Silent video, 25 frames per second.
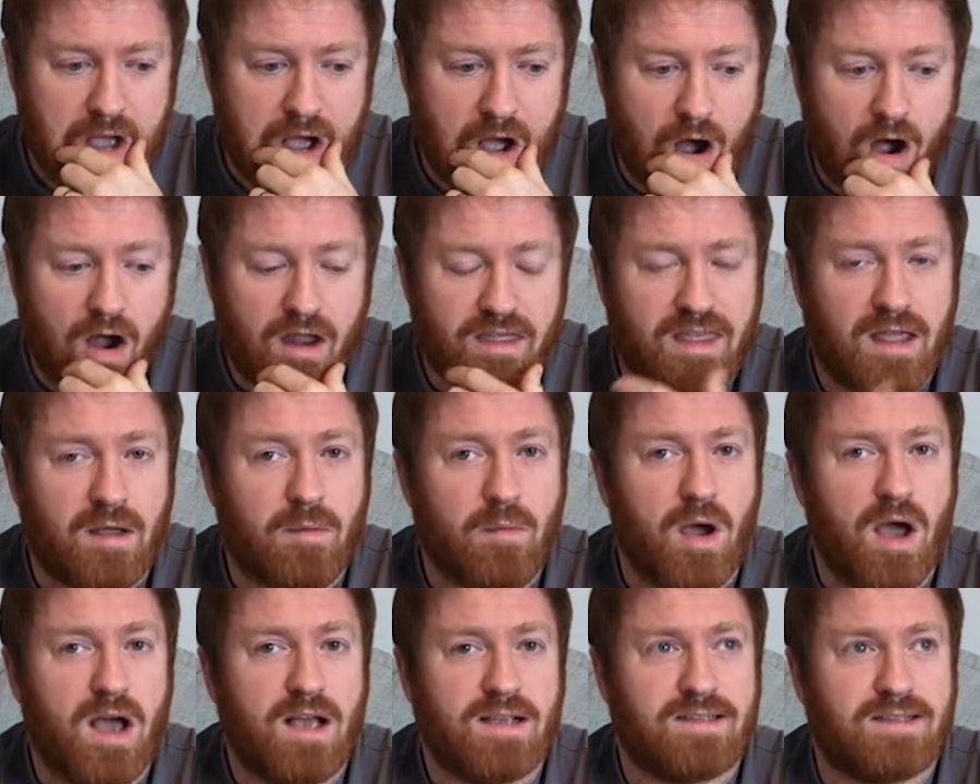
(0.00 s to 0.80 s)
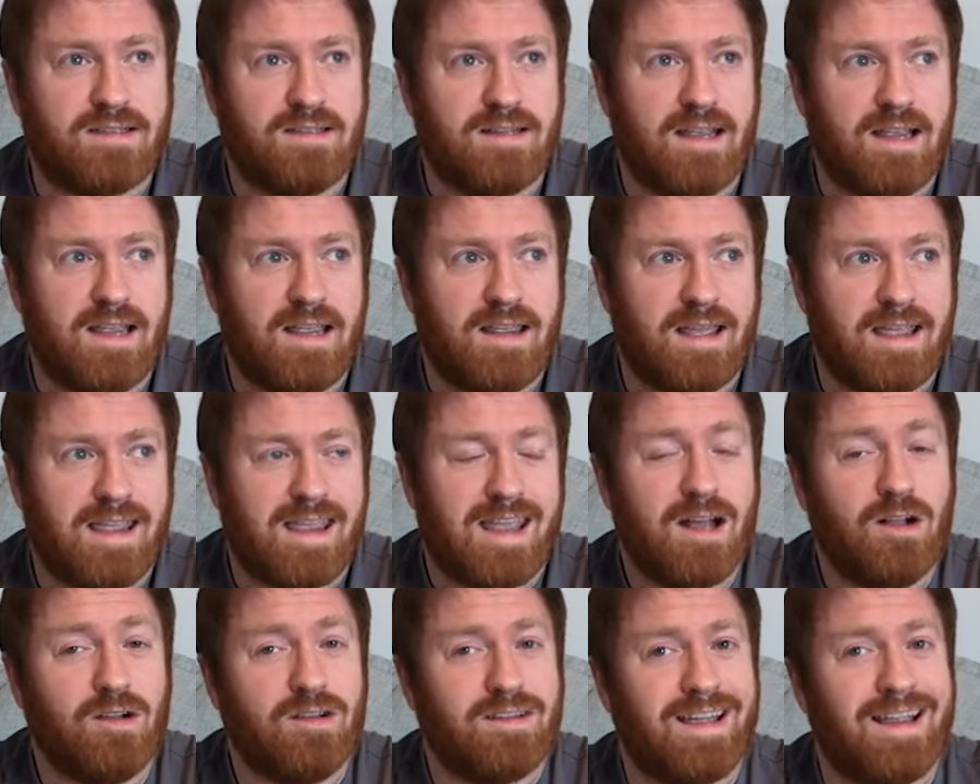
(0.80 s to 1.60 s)
I think personally they
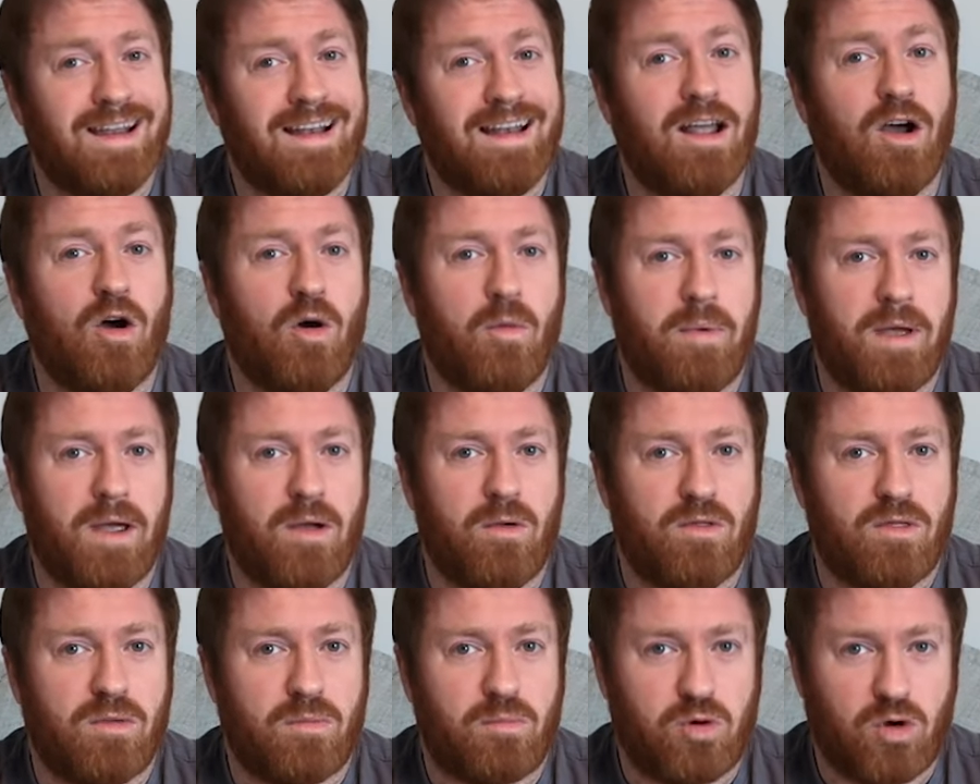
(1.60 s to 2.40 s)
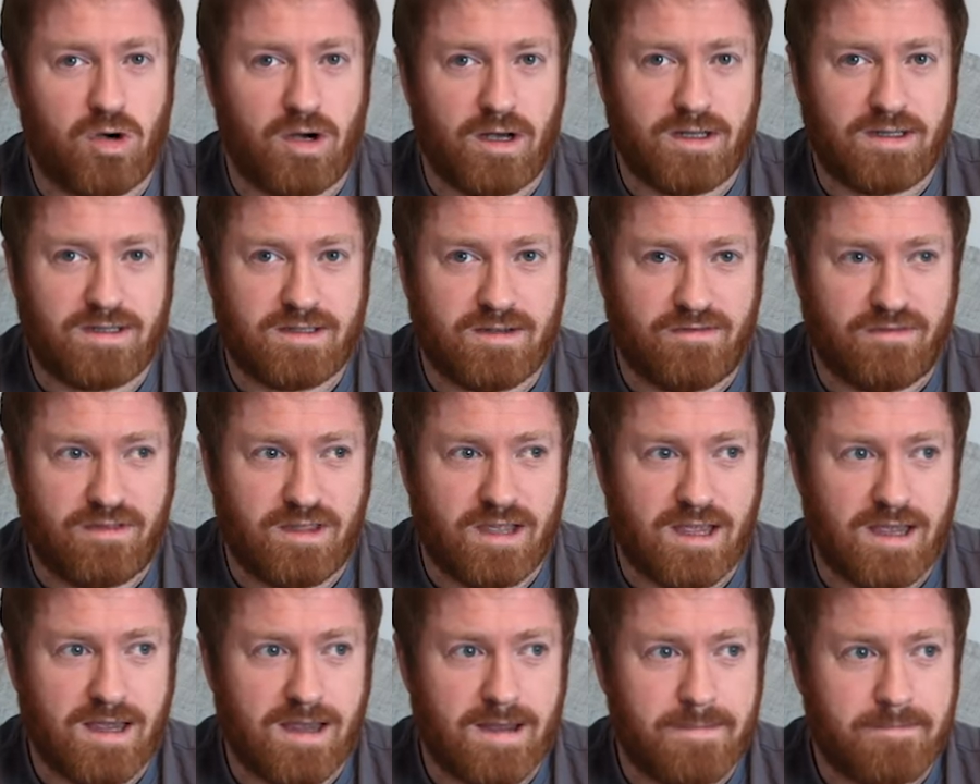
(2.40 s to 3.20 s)
killed it a little bit with the price of
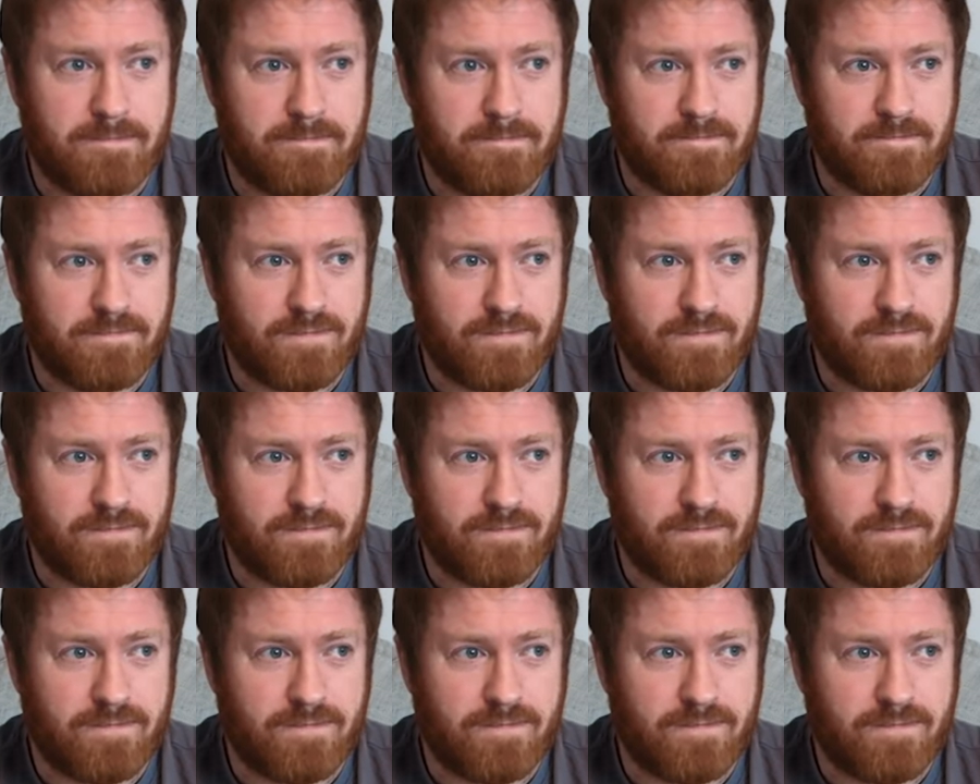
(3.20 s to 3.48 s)
the